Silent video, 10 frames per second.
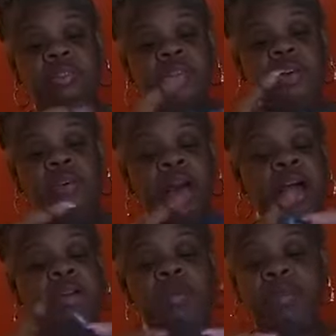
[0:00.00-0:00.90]

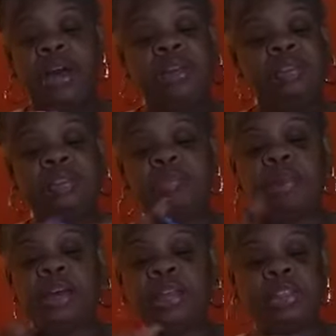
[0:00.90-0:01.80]
I don't mind if
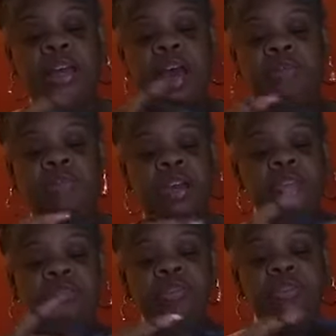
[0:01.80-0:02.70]
somebody tell. I'd
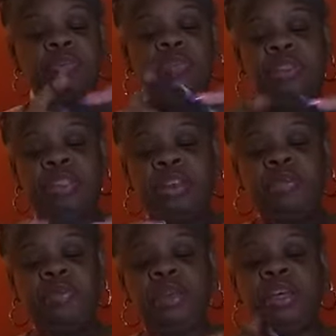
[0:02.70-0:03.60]
rather for you to
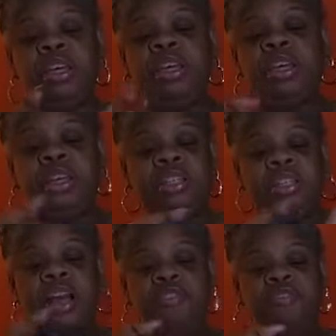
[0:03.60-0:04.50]
tell me
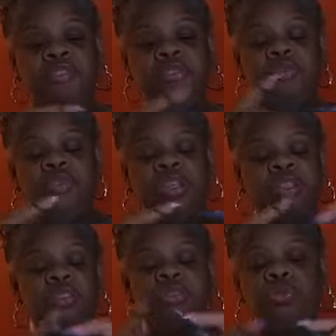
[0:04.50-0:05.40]
it's not for you
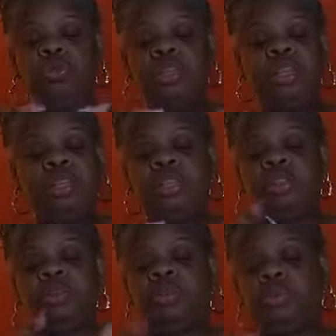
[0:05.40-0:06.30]
than to join it,
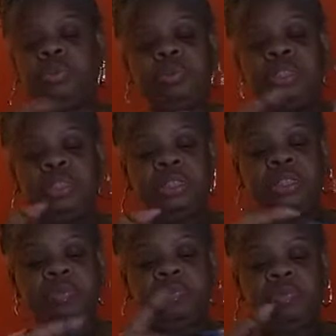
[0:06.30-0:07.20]
then don't do
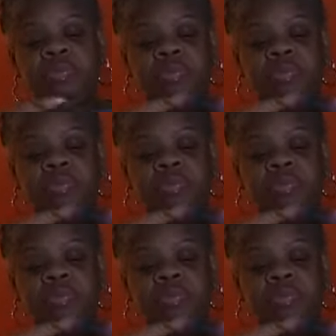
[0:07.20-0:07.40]
nothing.